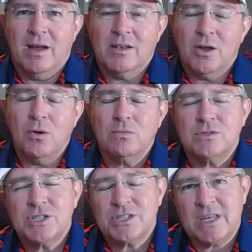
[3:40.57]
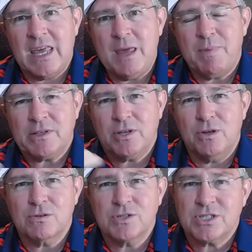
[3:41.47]
Don't just keep it to
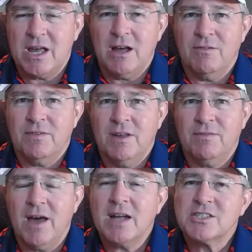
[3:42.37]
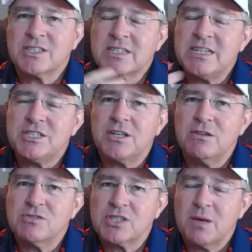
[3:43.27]
yourself. If God's teaching
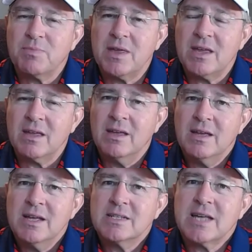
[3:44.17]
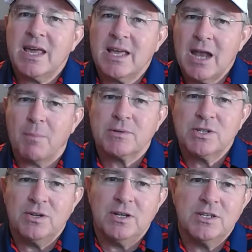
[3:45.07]
you something, take an
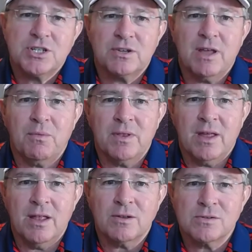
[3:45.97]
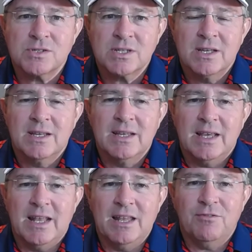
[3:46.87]
opportunity to share that with others.
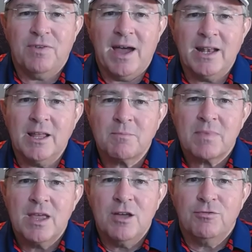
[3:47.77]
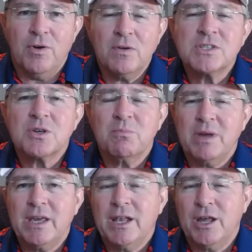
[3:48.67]
And then finally, focus on
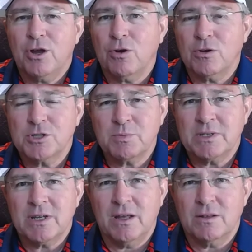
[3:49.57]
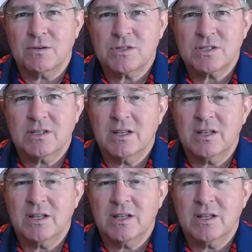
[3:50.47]
being an encouragement to others.